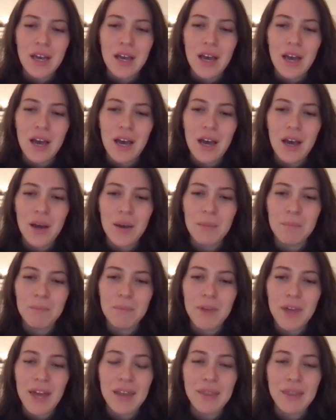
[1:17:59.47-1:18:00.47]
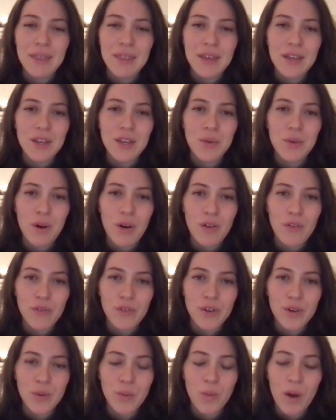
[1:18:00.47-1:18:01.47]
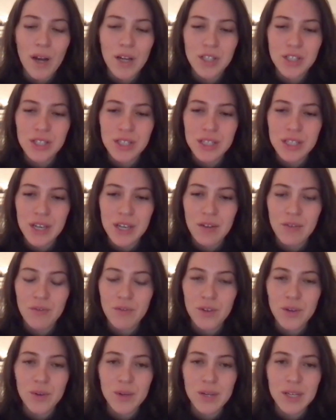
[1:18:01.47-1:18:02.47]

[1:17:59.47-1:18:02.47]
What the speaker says: And thank you all for watching and viewing